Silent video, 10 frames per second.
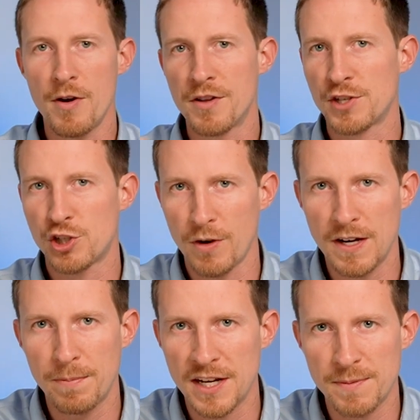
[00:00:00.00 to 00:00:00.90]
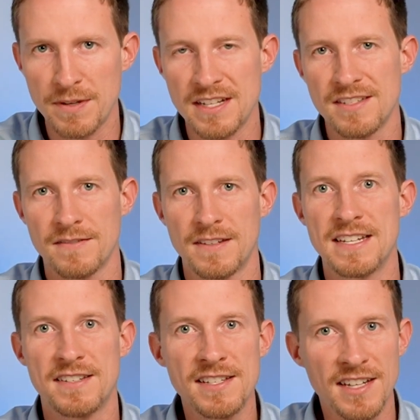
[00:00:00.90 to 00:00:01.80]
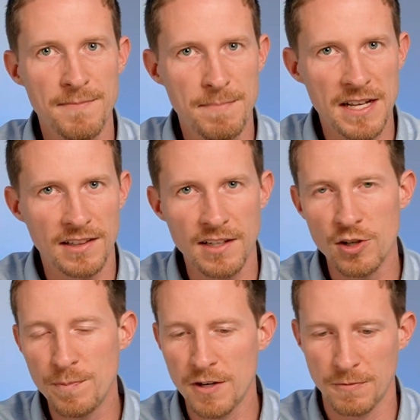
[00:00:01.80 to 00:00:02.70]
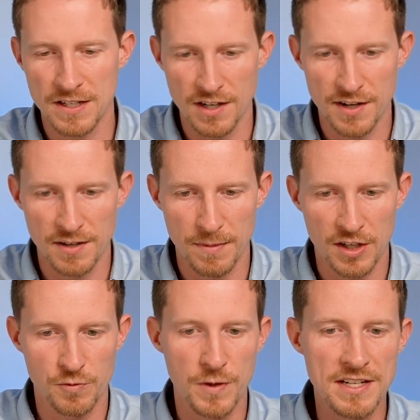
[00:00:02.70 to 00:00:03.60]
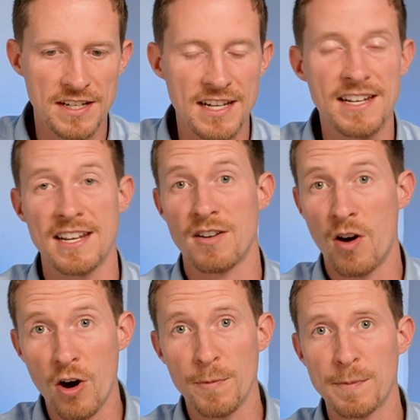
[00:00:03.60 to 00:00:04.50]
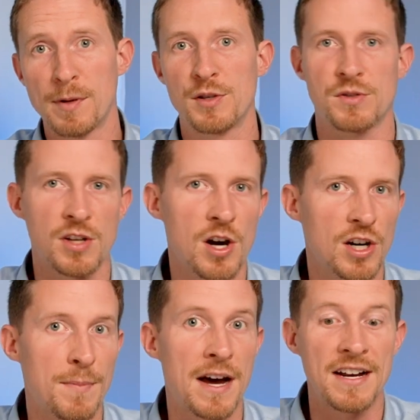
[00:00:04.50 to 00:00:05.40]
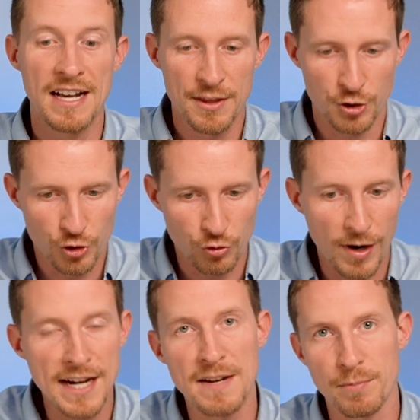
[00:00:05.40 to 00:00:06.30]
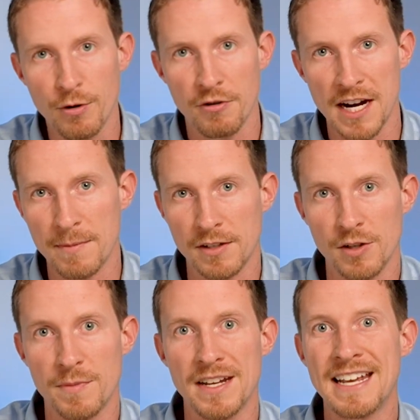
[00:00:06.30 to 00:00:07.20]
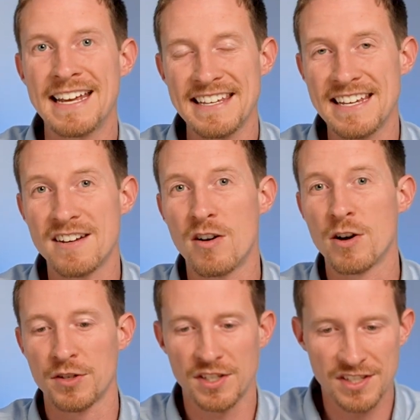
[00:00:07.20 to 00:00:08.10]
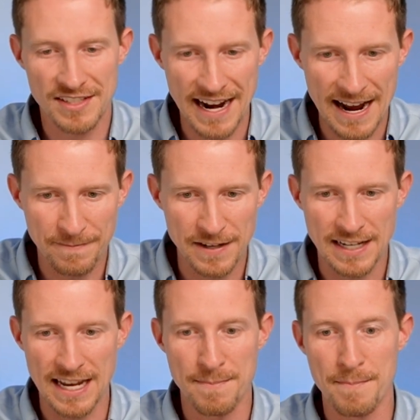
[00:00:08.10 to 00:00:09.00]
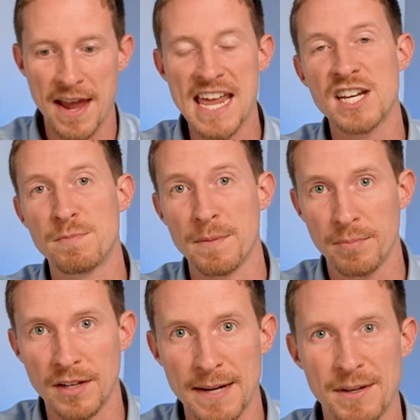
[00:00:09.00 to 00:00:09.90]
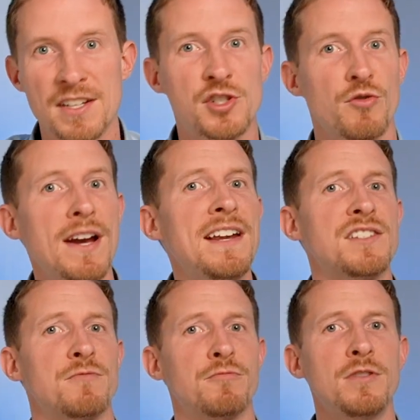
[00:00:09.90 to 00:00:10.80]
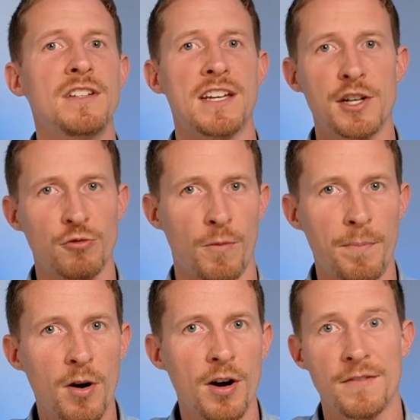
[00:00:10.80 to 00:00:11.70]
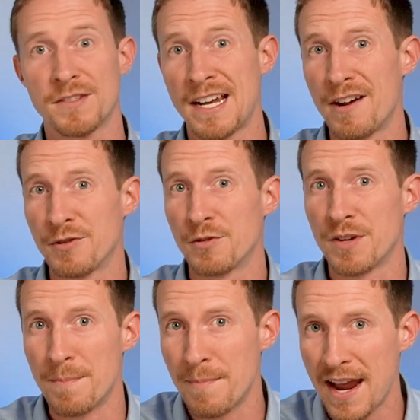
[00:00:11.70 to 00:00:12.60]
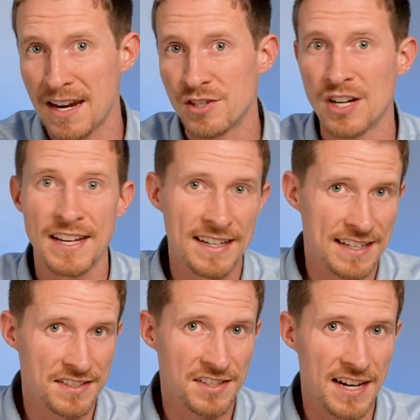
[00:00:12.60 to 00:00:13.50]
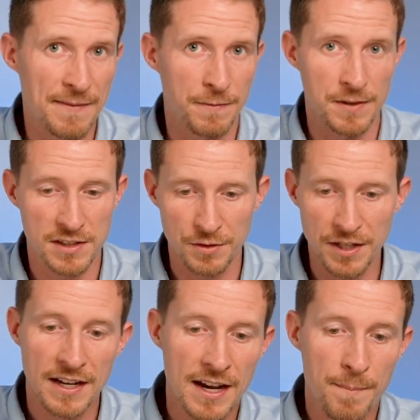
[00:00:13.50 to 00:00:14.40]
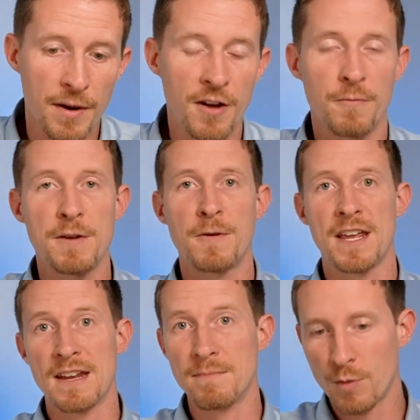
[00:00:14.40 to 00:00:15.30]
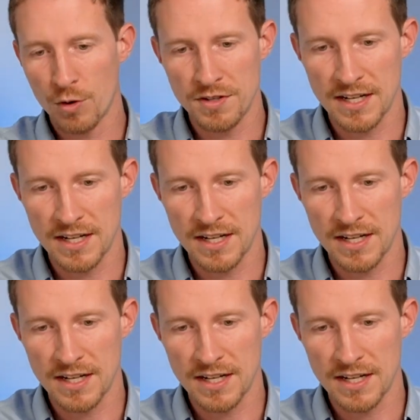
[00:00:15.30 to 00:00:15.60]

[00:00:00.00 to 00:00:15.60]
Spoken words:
a note on this training plans piece is this can be a little bit redundant because we did in our proposal talk about the training program a little bit in our staffing and management plan, because training is a really integral part to how you're going to manage and staff a facility. But we went in more